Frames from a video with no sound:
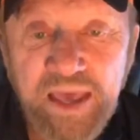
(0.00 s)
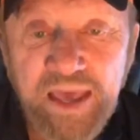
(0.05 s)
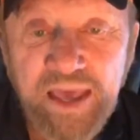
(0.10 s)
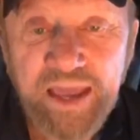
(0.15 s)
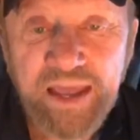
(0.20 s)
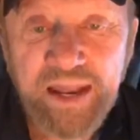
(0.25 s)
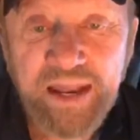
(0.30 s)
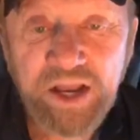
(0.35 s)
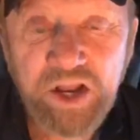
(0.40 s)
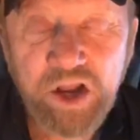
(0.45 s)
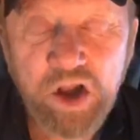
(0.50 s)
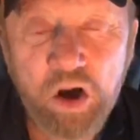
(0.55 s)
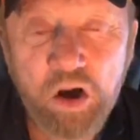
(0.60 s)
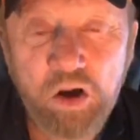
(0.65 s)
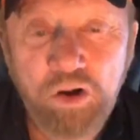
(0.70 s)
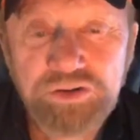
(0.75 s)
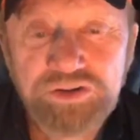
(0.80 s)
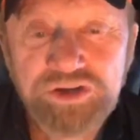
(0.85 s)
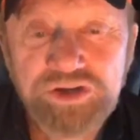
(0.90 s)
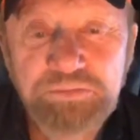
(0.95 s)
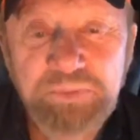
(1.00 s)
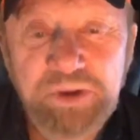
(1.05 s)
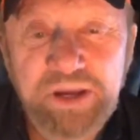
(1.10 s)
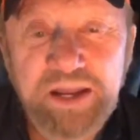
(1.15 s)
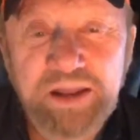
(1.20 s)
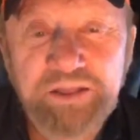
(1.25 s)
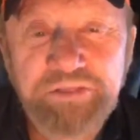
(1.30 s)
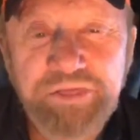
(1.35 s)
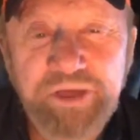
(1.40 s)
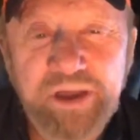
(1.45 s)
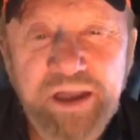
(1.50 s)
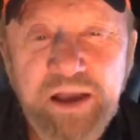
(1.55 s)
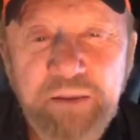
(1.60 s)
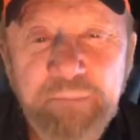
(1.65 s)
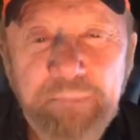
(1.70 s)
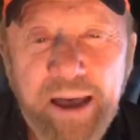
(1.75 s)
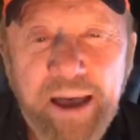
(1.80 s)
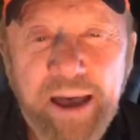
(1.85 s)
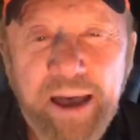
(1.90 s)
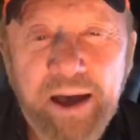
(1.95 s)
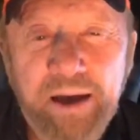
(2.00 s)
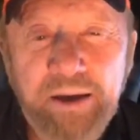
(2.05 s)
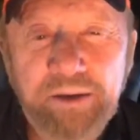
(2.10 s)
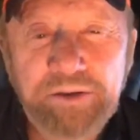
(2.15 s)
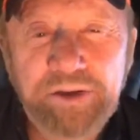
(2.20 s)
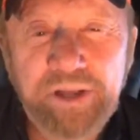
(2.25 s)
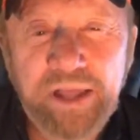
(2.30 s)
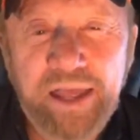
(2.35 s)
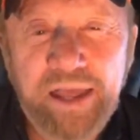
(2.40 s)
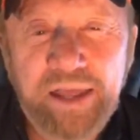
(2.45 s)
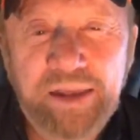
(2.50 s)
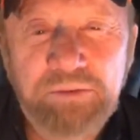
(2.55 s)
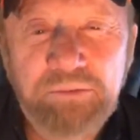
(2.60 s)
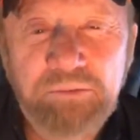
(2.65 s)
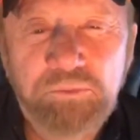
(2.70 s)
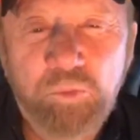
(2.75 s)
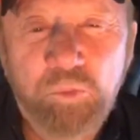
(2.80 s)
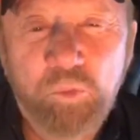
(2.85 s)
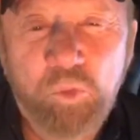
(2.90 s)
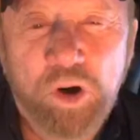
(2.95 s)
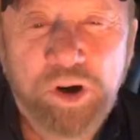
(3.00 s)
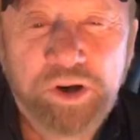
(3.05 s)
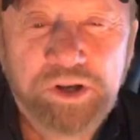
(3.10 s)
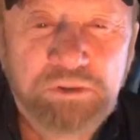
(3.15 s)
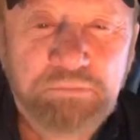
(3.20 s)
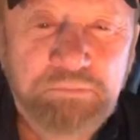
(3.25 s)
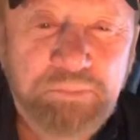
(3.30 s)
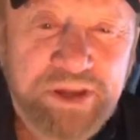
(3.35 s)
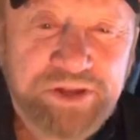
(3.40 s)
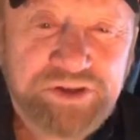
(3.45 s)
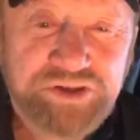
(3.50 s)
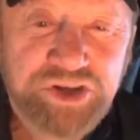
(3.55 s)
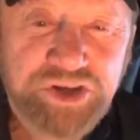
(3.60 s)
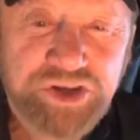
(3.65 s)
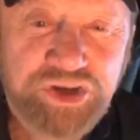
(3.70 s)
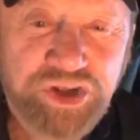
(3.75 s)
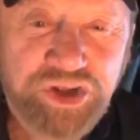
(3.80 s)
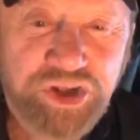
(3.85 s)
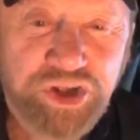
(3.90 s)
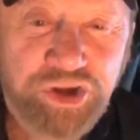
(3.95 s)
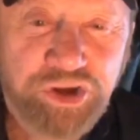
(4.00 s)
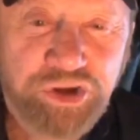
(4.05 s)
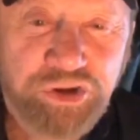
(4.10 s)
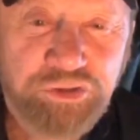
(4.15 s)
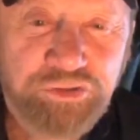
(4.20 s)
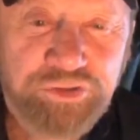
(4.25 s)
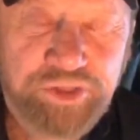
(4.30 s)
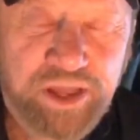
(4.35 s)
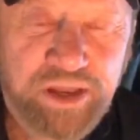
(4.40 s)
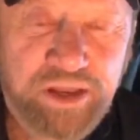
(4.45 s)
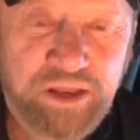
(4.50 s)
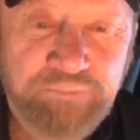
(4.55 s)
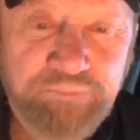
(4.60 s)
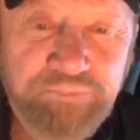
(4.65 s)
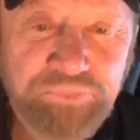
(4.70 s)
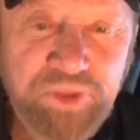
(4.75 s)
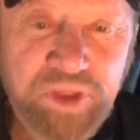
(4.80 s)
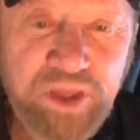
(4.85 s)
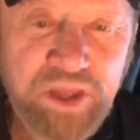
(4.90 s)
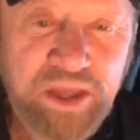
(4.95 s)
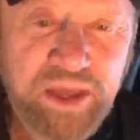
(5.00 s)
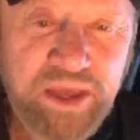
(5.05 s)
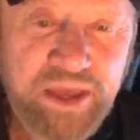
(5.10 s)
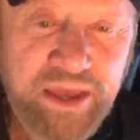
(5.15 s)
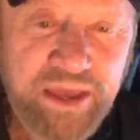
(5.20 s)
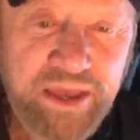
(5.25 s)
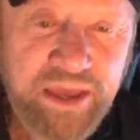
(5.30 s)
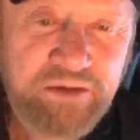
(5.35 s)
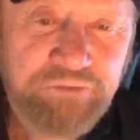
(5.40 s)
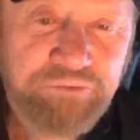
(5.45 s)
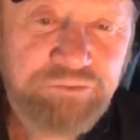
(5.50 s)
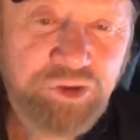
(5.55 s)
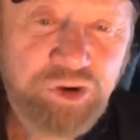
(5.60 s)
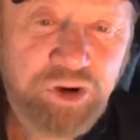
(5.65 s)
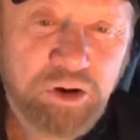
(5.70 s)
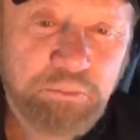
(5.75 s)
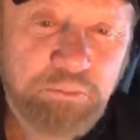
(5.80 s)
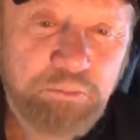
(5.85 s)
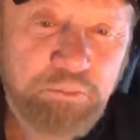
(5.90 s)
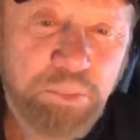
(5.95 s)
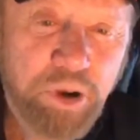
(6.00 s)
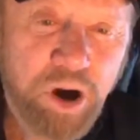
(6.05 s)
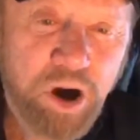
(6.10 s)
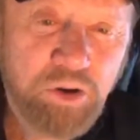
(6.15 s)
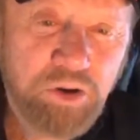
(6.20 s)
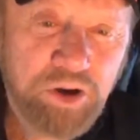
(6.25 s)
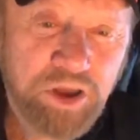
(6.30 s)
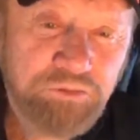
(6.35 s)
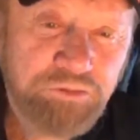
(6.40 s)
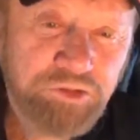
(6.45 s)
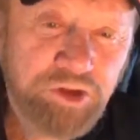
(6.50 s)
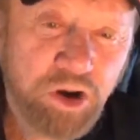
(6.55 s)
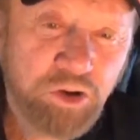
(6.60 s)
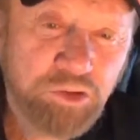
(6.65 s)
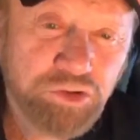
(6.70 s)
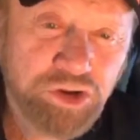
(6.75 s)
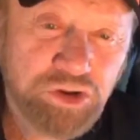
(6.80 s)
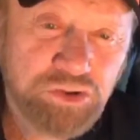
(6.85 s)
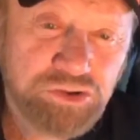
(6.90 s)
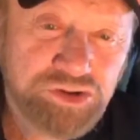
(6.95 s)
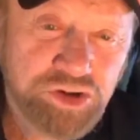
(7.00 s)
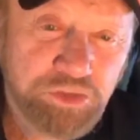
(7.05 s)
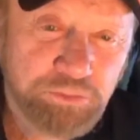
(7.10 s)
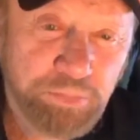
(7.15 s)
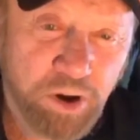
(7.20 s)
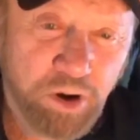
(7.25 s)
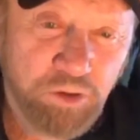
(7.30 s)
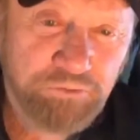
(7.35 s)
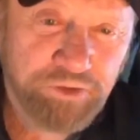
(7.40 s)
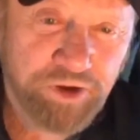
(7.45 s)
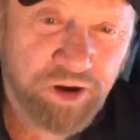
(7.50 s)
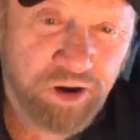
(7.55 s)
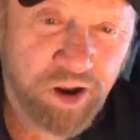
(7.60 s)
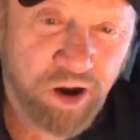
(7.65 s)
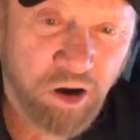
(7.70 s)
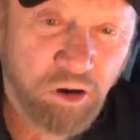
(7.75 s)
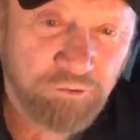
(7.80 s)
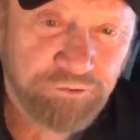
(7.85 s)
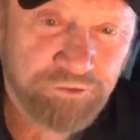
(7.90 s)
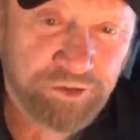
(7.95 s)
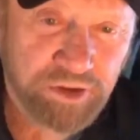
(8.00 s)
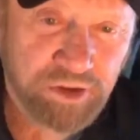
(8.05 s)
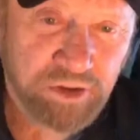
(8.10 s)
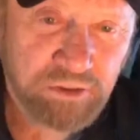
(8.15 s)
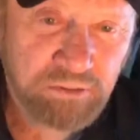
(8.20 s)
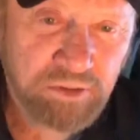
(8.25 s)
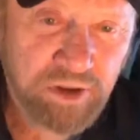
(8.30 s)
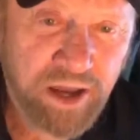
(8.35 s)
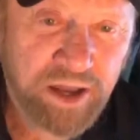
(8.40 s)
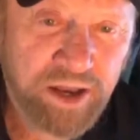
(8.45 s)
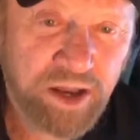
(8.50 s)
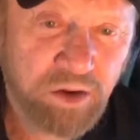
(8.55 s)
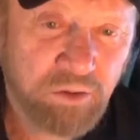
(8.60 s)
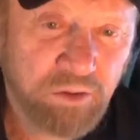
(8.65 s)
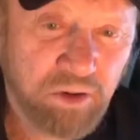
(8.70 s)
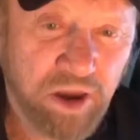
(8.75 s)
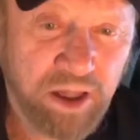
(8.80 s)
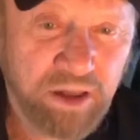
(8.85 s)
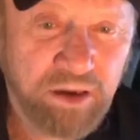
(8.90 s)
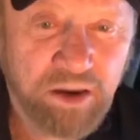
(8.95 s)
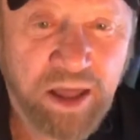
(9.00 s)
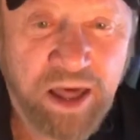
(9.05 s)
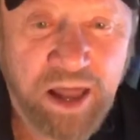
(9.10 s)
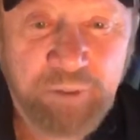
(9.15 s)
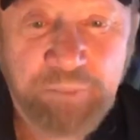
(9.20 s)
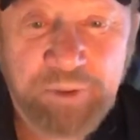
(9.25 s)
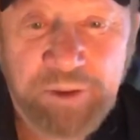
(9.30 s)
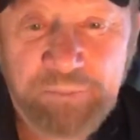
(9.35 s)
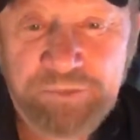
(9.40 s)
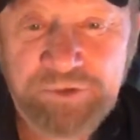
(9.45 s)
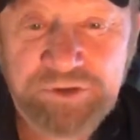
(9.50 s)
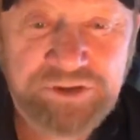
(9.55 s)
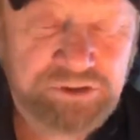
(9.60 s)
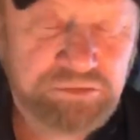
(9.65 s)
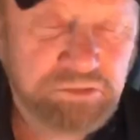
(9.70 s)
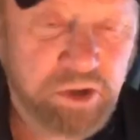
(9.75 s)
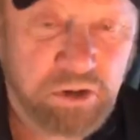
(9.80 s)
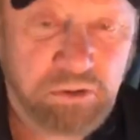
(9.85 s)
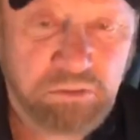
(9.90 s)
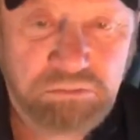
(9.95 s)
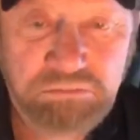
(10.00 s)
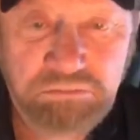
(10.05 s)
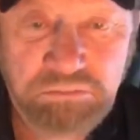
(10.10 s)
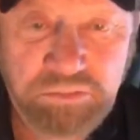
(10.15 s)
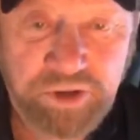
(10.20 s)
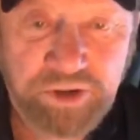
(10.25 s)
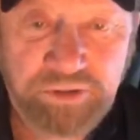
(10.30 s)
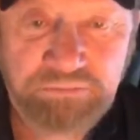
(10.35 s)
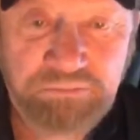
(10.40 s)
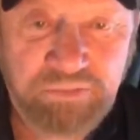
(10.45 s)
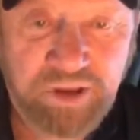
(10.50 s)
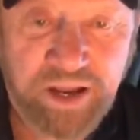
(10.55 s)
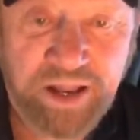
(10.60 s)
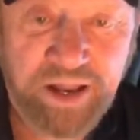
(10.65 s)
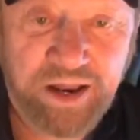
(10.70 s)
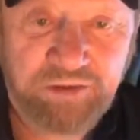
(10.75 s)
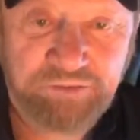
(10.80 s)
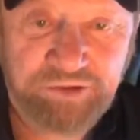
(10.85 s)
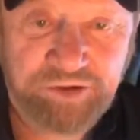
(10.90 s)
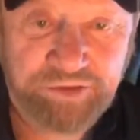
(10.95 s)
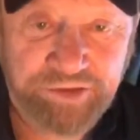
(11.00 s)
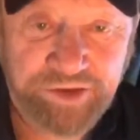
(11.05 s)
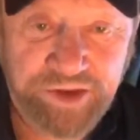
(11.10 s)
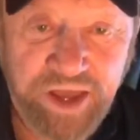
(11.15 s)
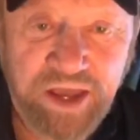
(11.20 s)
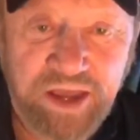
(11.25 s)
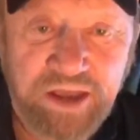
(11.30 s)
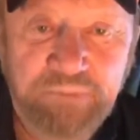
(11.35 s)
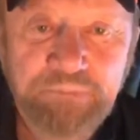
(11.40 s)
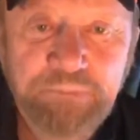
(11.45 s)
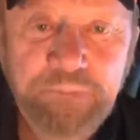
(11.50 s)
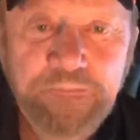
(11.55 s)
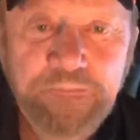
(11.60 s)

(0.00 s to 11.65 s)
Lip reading: and it caused me to think about and want to mention to you that if you don't use your boat very often, I know a lot of people just, you know, they're in it every other day.